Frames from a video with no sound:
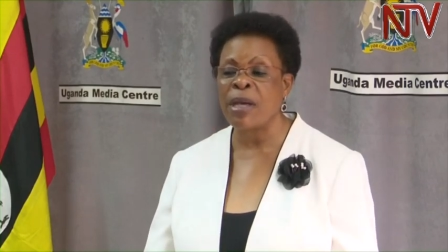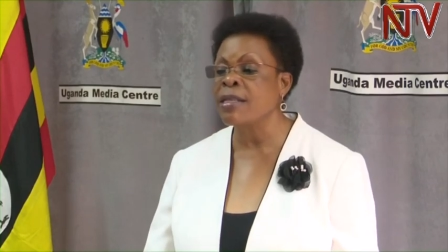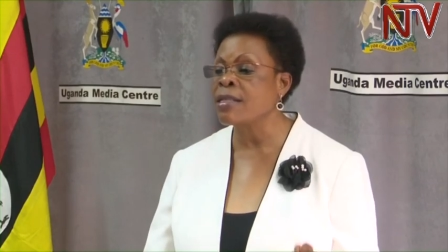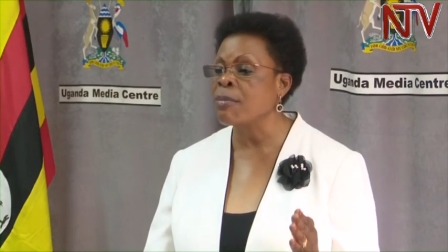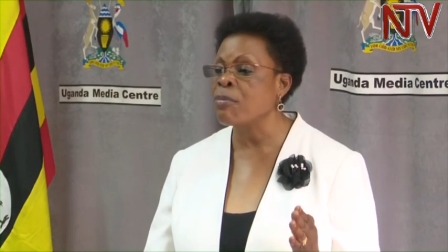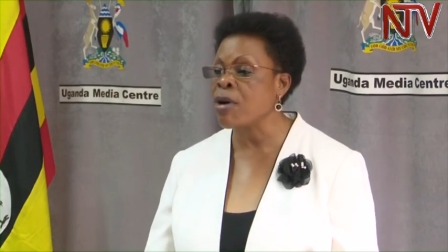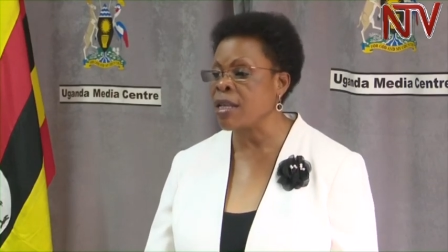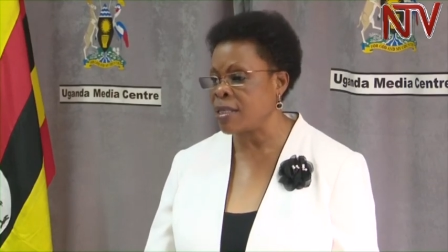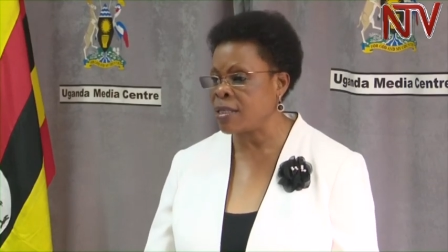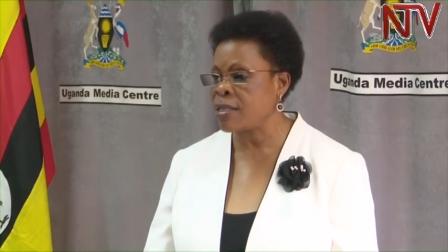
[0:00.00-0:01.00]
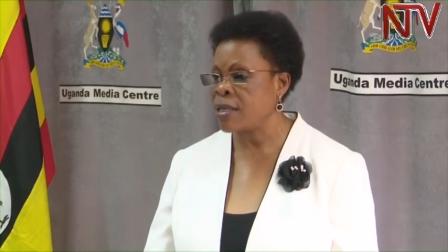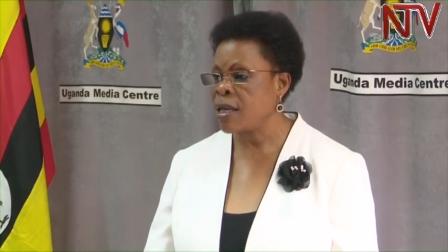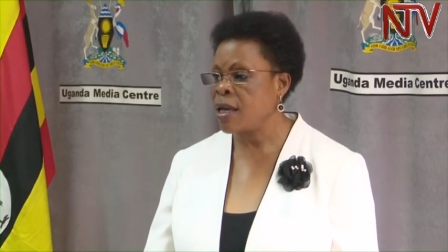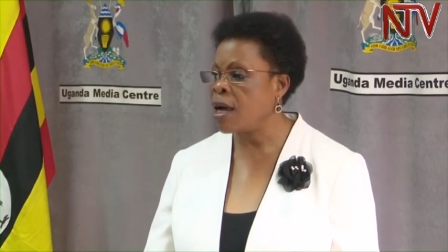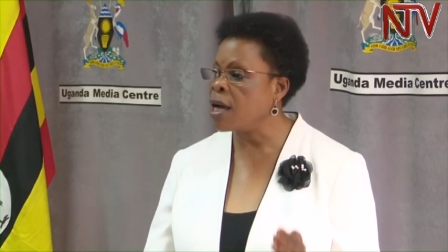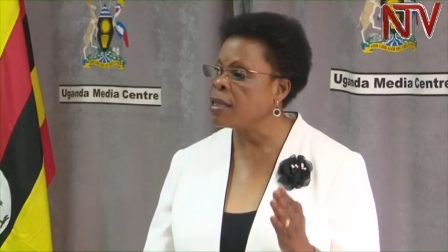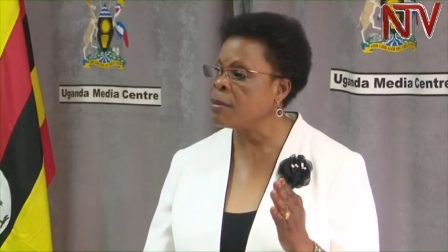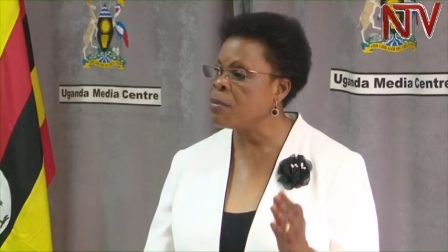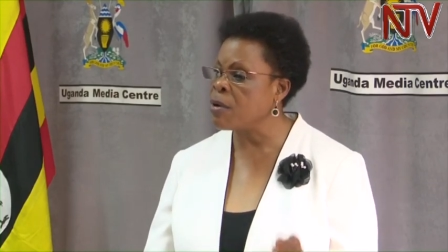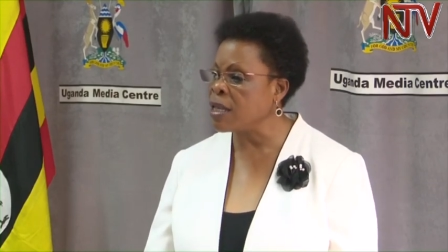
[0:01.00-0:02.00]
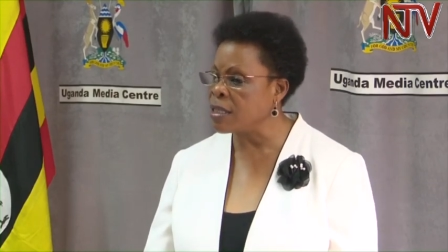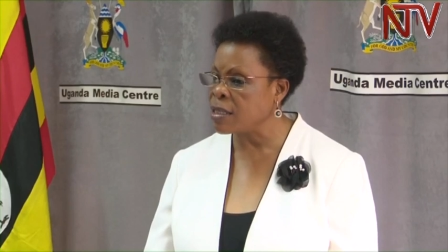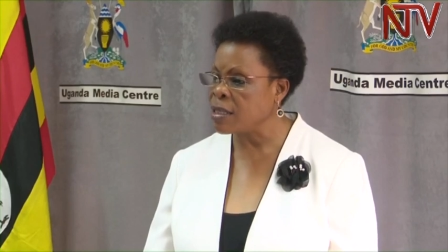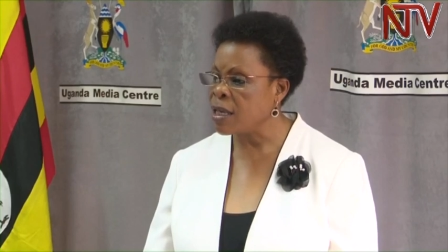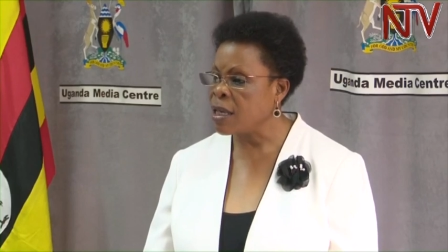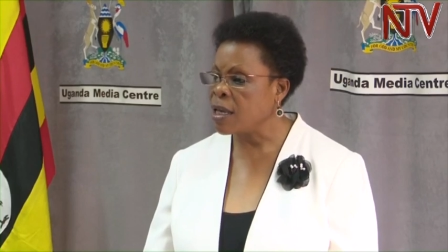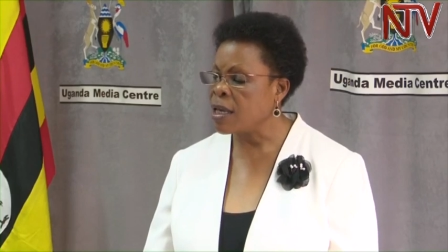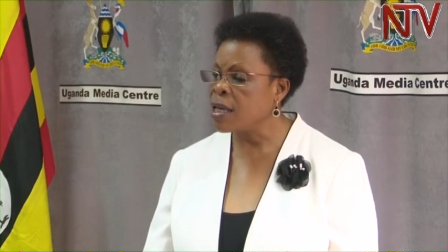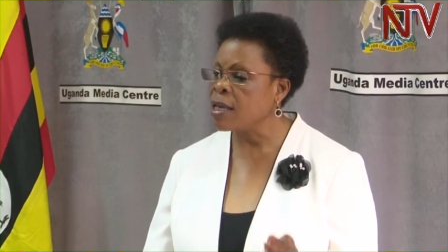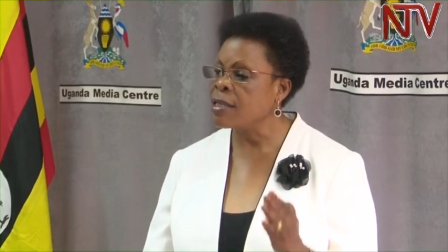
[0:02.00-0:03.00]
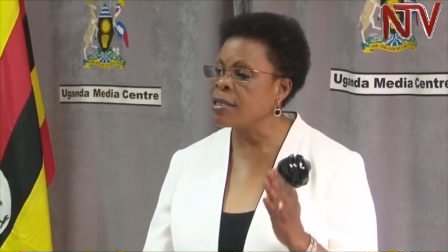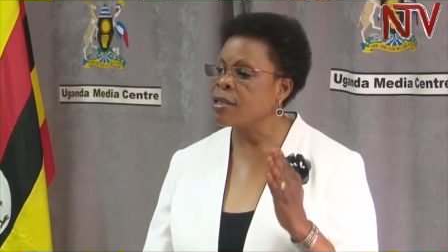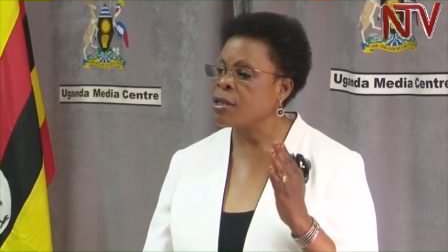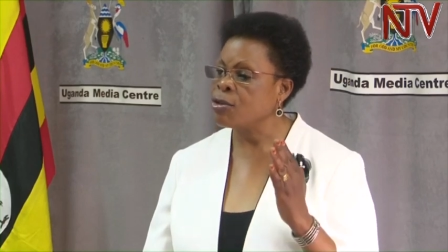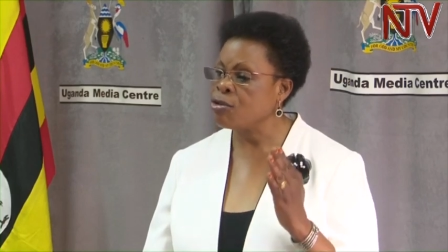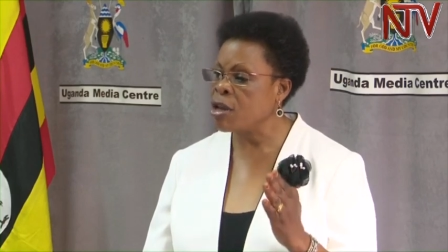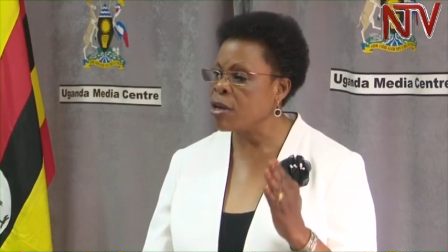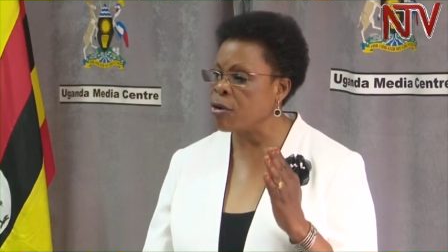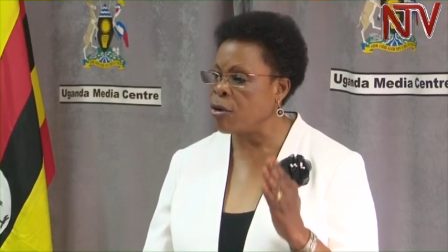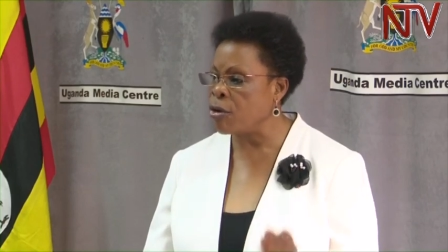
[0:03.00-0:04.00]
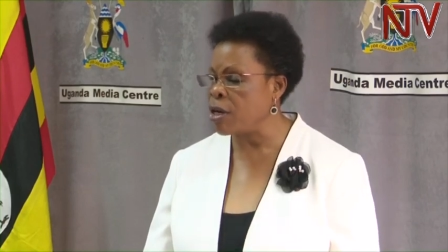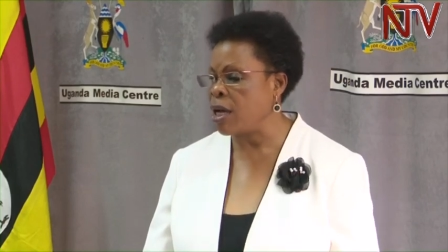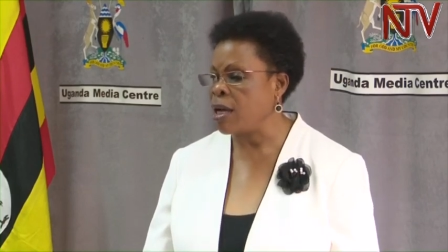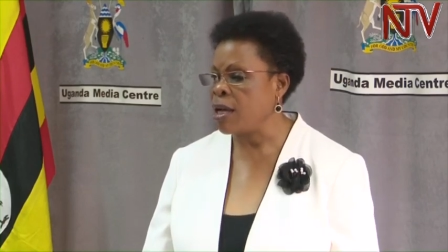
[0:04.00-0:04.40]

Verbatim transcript: pays the price, and the price is trade order.